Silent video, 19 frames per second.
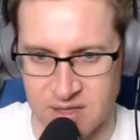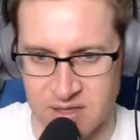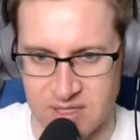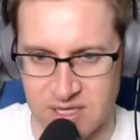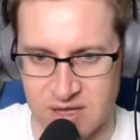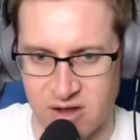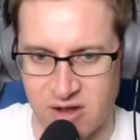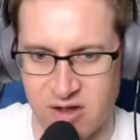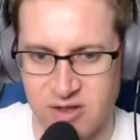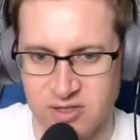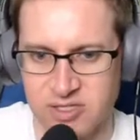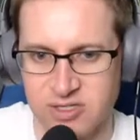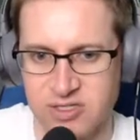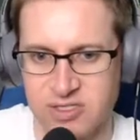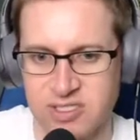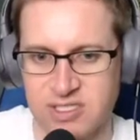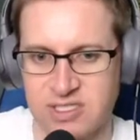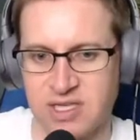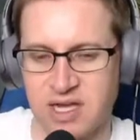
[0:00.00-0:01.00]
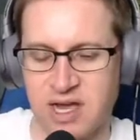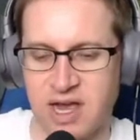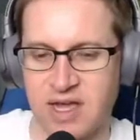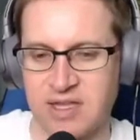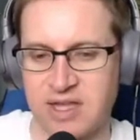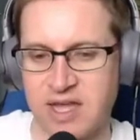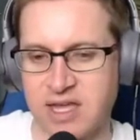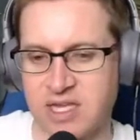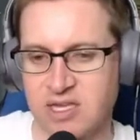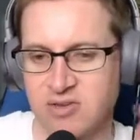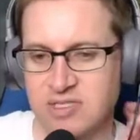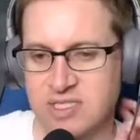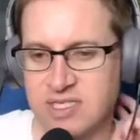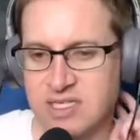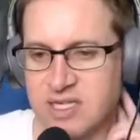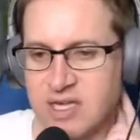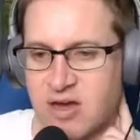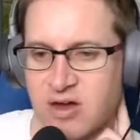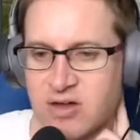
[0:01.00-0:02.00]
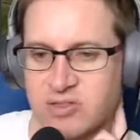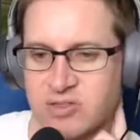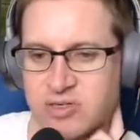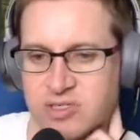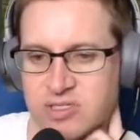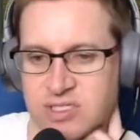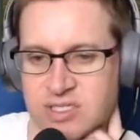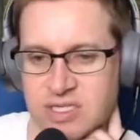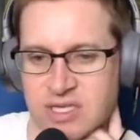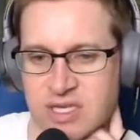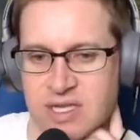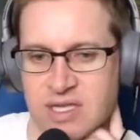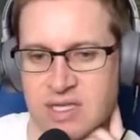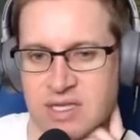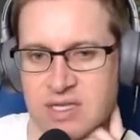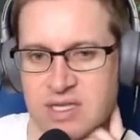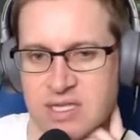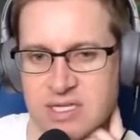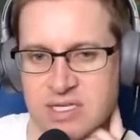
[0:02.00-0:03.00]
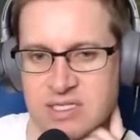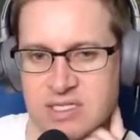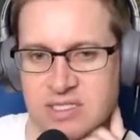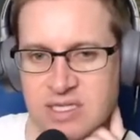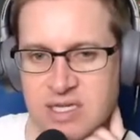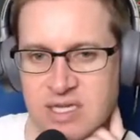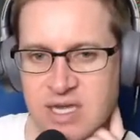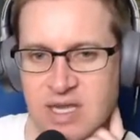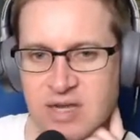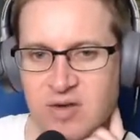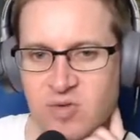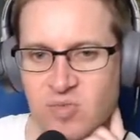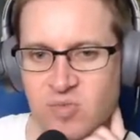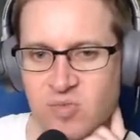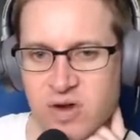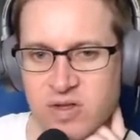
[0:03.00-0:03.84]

The alders, I like using the alders in where